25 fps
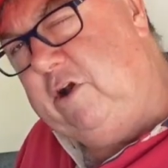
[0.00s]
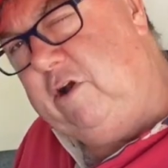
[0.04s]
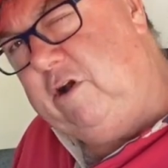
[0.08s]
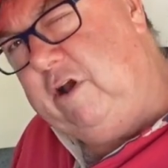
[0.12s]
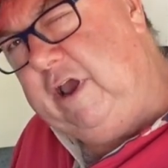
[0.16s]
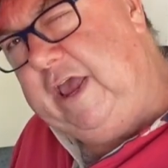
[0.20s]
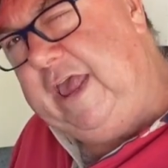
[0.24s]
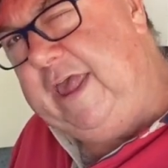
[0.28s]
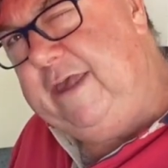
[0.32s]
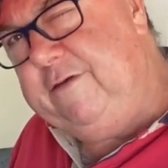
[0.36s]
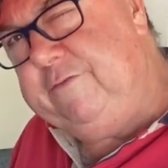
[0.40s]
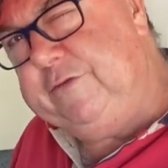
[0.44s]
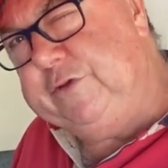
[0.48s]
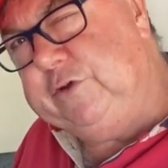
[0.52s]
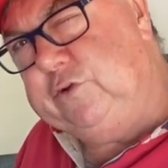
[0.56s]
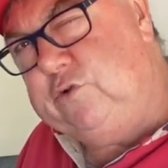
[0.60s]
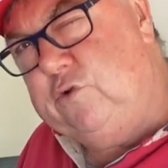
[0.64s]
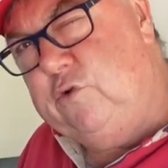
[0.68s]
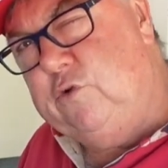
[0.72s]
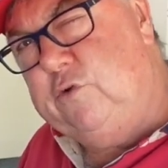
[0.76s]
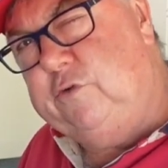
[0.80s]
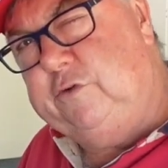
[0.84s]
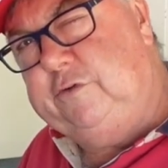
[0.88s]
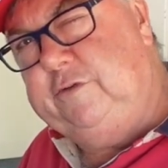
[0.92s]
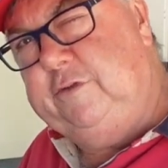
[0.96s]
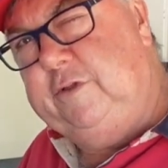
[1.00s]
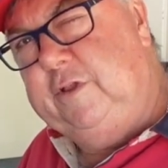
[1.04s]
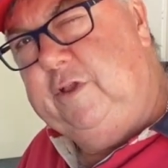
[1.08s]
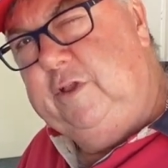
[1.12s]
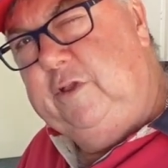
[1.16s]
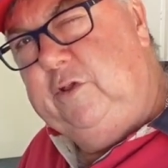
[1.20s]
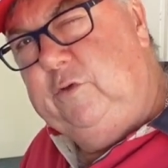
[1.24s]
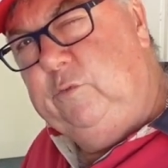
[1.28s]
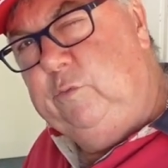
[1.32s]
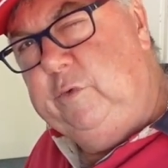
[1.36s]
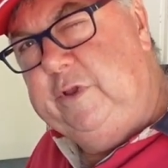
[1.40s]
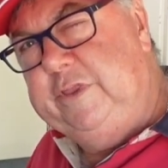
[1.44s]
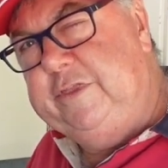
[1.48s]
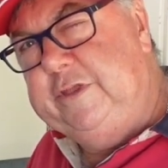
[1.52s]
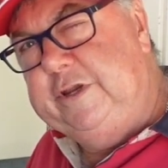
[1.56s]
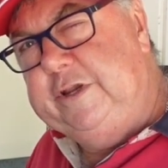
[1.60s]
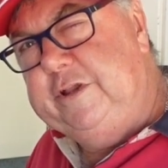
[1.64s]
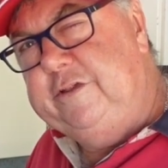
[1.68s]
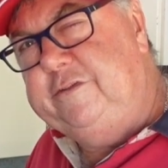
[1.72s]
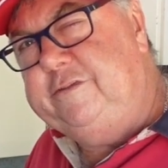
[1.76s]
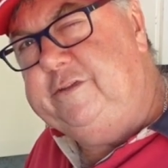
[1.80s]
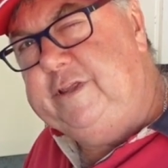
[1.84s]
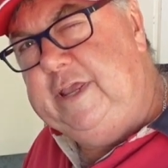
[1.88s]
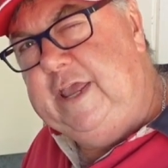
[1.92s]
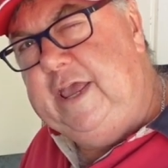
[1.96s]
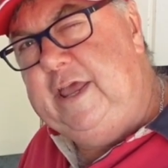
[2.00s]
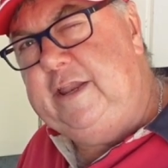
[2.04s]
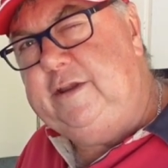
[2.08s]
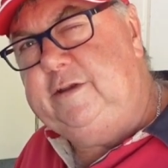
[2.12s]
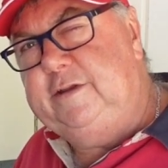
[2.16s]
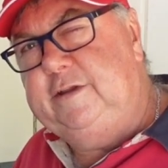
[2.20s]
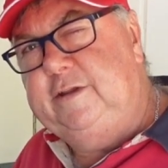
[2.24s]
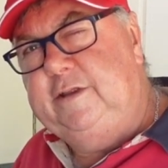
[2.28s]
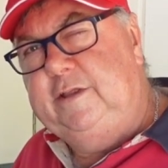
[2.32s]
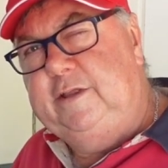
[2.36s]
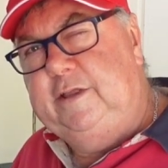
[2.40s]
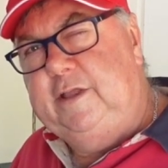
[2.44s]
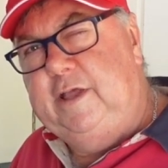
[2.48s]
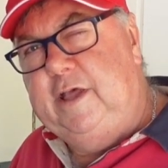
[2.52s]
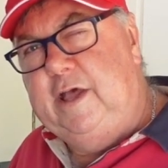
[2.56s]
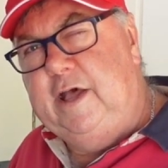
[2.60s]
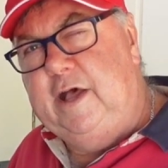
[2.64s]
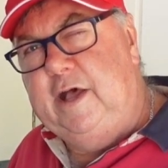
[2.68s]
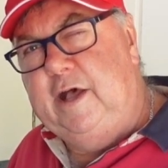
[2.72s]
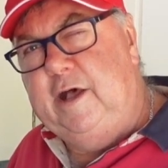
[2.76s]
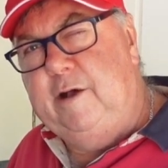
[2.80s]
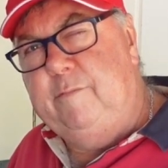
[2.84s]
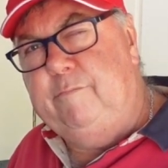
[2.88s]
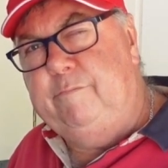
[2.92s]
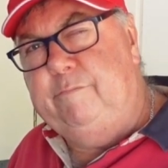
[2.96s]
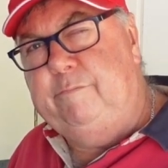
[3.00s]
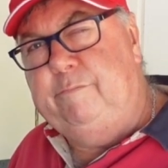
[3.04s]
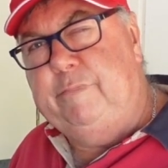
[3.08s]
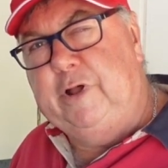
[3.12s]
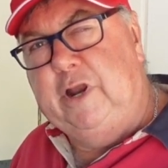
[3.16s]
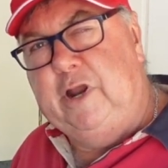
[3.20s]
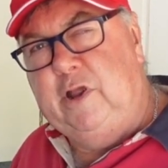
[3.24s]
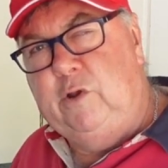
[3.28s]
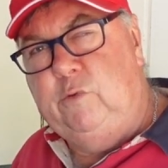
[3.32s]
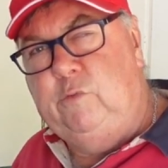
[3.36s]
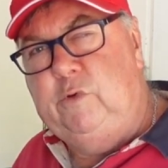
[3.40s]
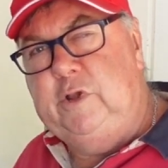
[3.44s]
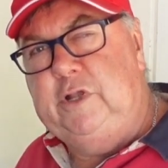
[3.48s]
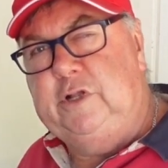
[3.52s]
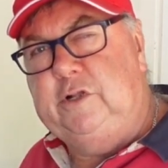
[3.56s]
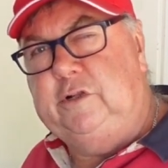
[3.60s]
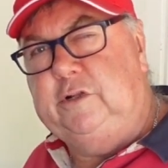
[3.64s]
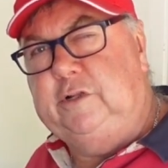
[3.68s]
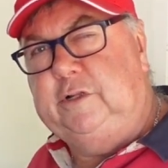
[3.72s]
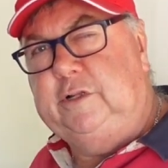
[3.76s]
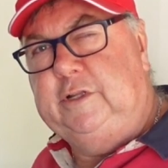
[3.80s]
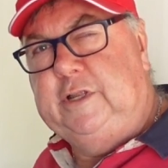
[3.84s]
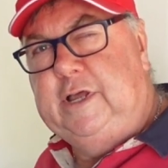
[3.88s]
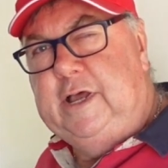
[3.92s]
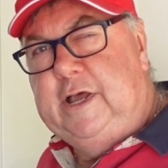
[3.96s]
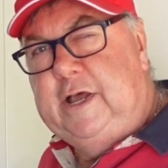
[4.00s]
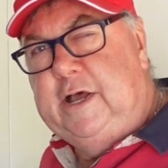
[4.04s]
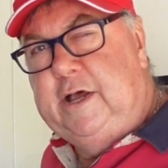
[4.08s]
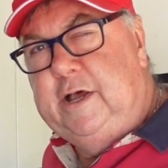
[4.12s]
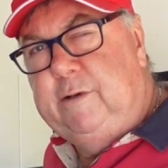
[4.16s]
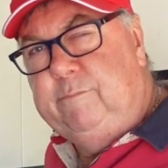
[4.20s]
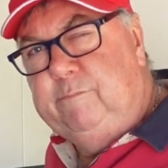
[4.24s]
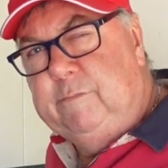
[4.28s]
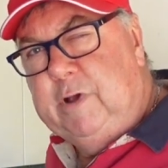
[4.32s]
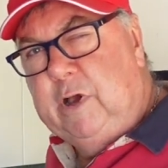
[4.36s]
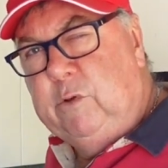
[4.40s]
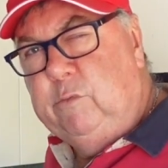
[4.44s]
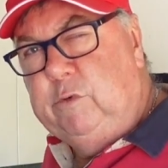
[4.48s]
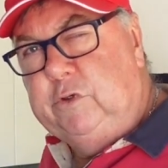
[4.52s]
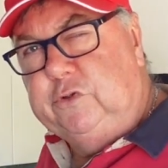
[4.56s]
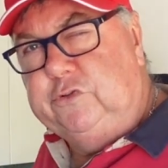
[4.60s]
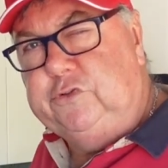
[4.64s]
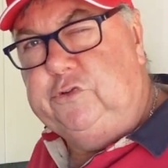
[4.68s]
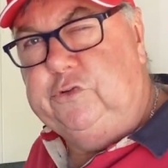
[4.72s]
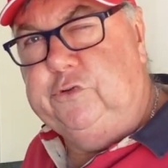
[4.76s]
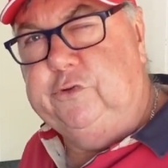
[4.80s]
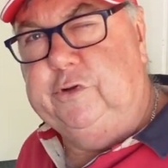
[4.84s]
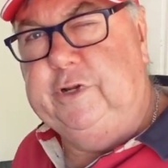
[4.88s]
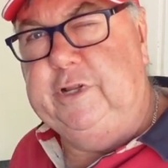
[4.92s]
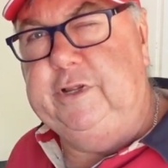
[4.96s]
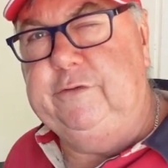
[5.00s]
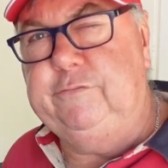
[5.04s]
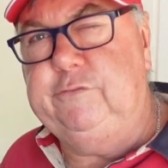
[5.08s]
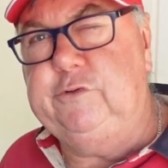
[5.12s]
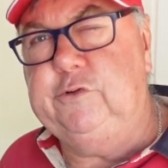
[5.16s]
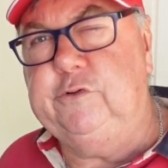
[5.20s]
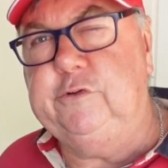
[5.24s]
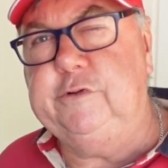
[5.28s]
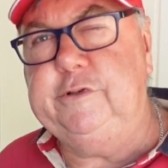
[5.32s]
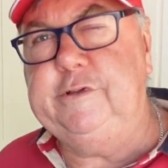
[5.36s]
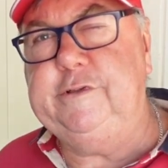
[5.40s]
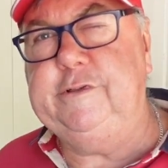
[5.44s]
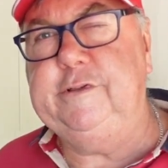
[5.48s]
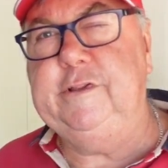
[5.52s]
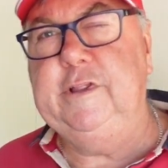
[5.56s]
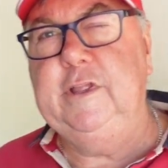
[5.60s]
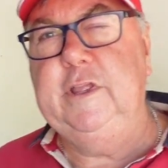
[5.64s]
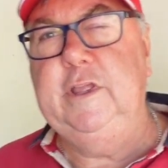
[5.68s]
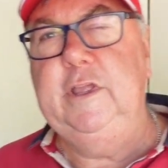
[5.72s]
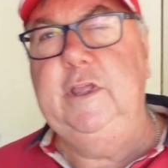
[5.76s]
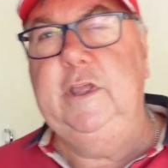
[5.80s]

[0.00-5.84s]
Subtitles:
I haven't cooked with it as yet, but I will. I will shortly, of course.